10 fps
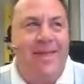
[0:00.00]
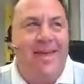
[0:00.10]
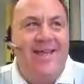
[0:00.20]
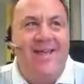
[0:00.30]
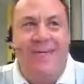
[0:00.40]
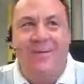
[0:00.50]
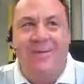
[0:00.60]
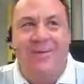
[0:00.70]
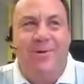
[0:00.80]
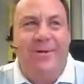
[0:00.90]
him to think that I
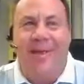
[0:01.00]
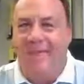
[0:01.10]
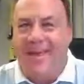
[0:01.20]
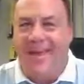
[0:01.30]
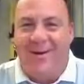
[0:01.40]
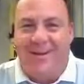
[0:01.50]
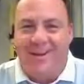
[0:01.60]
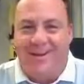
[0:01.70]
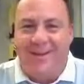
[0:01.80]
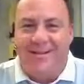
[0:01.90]
was a real heavy
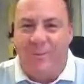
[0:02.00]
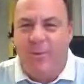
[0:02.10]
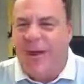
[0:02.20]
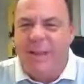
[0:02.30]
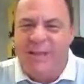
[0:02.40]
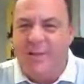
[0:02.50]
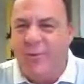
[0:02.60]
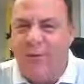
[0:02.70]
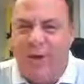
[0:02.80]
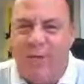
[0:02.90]
hitter. So I said, we got at
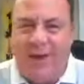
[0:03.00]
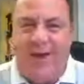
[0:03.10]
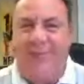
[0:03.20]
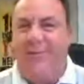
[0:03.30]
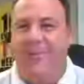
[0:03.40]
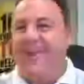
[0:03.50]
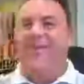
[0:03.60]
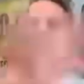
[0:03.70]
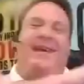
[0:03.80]
least 50 of them.